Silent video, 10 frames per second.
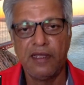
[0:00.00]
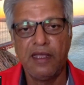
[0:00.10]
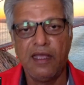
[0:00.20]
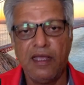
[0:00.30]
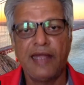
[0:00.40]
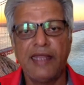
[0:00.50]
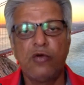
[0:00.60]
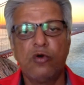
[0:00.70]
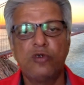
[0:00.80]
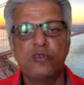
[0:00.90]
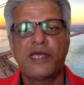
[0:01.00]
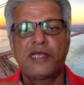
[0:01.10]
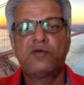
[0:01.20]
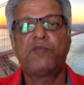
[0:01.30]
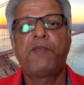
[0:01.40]
and he goes back
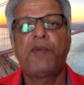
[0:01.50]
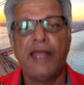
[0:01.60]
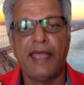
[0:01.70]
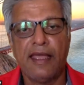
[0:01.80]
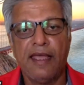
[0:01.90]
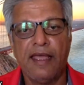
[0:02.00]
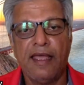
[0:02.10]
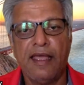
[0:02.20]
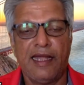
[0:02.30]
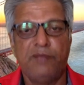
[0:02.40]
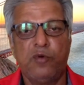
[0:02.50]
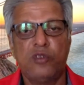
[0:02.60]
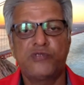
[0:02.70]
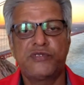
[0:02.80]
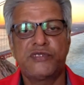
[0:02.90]
to play and he
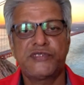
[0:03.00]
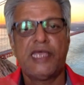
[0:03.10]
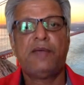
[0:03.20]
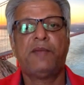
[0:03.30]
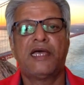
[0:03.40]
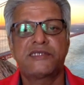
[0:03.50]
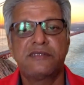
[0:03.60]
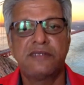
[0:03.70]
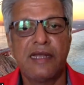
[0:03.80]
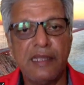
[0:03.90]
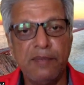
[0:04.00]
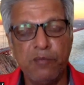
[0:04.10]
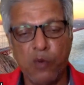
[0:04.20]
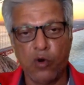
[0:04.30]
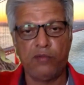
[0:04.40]
bowls with the same action that he
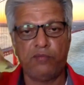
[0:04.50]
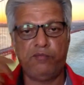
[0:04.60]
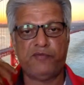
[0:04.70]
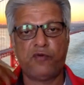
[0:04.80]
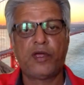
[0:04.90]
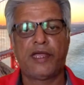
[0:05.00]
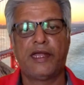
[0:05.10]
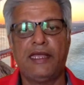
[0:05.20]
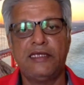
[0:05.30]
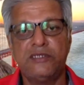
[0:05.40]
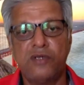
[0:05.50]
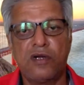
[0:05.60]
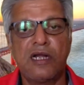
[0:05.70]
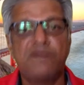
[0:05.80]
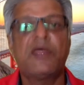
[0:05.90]
bowled before getting injured, and
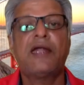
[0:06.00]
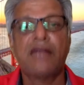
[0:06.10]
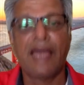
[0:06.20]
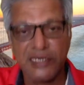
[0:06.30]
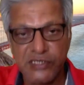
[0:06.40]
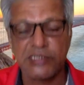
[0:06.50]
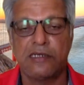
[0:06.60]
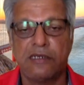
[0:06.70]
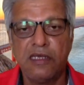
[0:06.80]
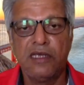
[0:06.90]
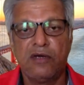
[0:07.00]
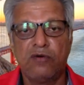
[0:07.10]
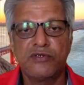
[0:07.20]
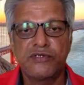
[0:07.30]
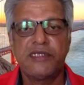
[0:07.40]
if that action was
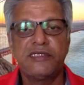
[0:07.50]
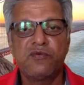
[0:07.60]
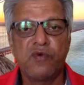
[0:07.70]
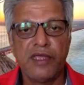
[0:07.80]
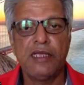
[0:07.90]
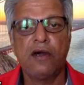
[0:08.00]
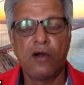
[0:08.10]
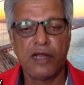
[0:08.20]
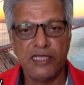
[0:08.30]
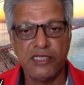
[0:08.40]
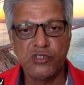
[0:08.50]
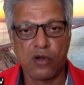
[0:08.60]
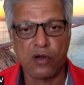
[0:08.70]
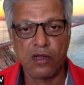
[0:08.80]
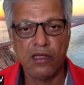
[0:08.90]
the reason why he got injured,
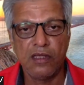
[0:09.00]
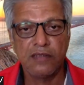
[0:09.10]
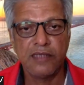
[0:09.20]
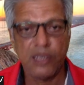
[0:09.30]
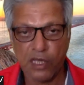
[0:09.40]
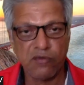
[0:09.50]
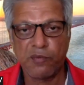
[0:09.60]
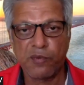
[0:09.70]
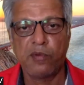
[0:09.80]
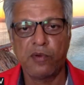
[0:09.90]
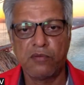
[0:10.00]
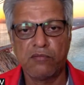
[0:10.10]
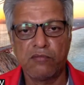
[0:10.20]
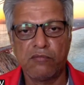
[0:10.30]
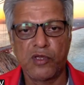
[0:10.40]
then you have a problem
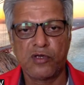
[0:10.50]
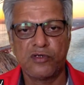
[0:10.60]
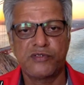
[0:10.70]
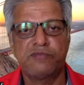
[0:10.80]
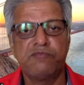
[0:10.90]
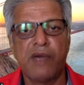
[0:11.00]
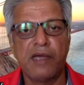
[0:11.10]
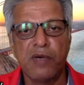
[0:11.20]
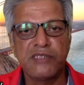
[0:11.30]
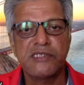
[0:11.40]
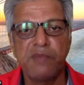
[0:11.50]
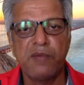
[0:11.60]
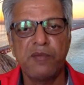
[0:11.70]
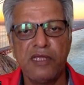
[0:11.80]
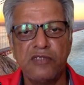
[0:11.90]
because by muscle memory,
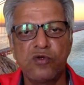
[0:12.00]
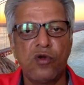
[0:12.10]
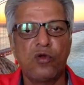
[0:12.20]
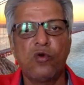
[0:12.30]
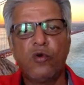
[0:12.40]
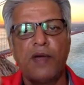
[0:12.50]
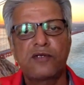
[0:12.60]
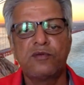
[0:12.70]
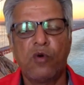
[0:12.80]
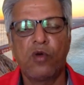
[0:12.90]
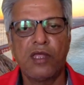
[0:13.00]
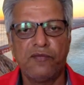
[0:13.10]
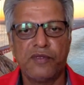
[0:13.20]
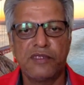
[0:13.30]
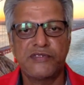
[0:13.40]
he's going to go back to bowling
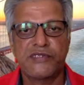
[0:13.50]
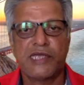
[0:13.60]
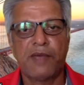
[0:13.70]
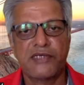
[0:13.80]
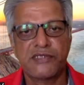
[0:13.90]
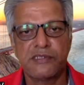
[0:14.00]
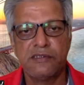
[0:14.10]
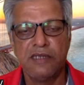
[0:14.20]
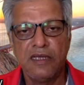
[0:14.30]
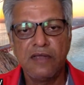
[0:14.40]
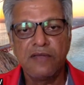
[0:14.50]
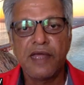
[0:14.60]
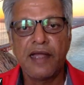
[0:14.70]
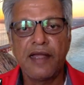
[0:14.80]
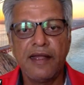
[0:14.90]
with the same action
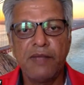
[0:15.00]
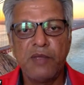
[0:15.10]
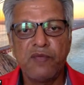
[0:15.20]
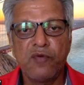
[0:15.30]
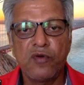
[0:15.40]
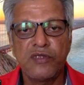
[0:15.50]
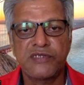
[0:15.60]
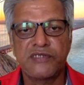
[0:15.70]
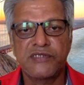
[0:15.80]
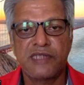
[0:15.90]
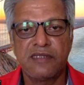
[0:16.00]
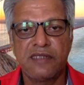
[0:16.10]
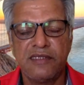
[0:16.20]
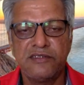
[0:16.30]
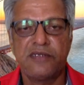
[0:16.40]
that he did before he sustained the
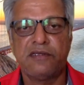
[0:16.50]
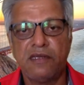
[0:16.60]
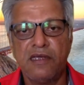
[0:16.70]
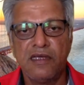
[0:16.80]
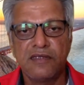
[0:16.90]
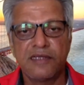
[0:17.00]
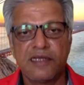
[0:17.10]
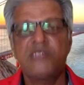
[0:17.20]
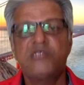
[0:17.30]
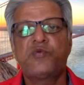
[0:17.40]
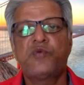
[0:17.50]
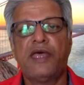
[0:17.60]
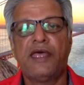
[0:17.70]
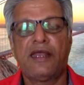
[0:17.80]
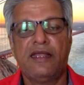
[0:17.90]
injury. That is
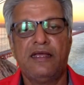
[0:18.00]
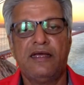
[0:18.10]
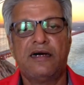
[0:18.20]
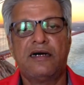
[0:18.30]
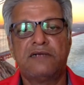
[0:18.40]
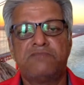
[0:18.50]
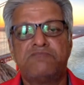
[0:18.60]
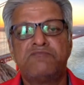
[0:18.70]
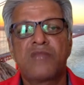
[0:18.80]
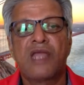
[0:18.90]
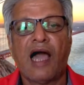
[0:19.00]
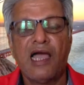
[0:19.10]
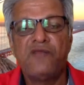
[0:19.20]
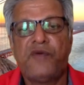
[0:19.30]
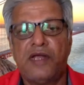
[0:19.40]
where I
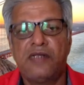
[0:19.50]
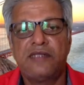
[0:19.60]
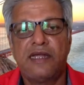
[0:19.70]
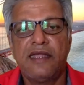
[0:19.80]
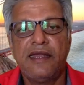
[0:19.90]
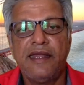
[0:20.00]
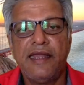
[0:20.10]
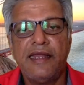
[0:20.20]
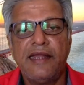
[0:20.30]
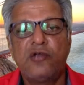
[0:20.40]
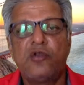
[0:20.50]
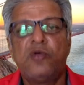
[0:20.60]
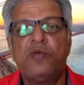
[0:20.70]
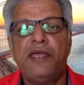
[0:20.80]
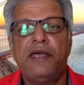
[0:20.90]
felt that there needed to
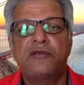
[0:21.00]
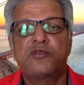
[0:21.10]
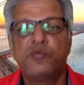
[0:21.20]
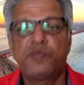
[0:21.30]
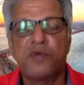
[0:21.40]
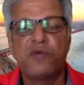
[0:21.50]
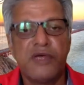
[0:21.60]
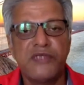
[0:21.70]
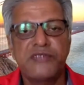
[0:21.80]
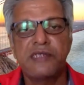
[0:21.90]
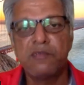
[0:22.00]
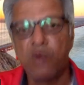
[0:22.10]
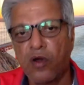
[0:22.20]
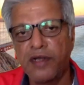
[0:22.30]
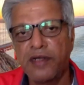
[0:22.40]
be a supervised and
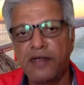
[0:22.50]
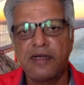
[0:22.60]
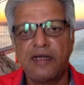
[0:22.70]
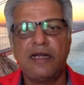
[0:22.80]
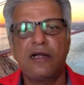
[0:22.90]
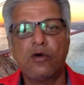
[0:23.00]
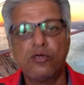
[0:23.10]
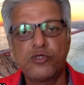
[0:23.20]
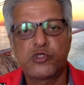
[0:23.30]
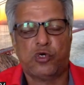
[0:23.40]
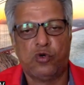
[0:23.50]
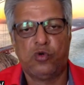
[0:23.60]
monitored and also